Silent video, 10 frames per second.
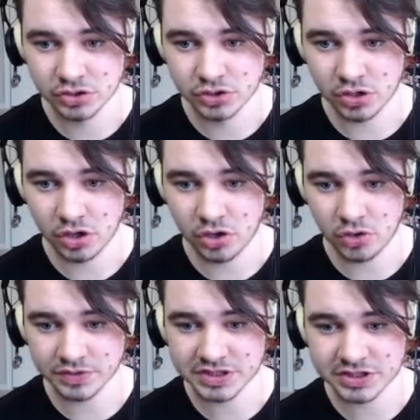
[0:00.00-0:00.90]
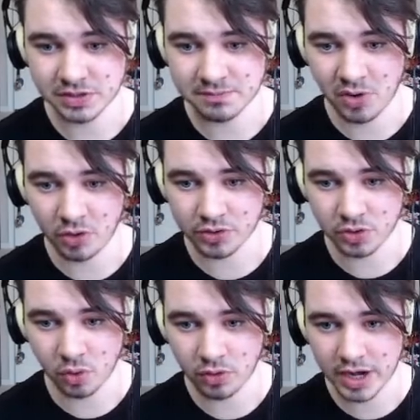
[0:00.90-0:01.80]
Oh, it's some
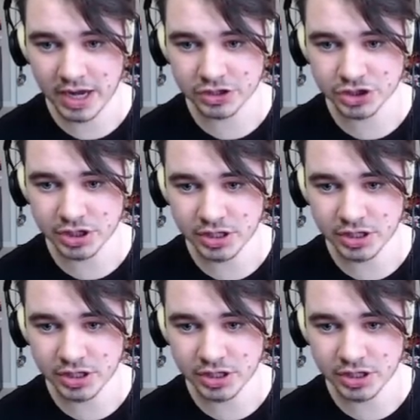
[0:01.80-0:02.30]
parkour action?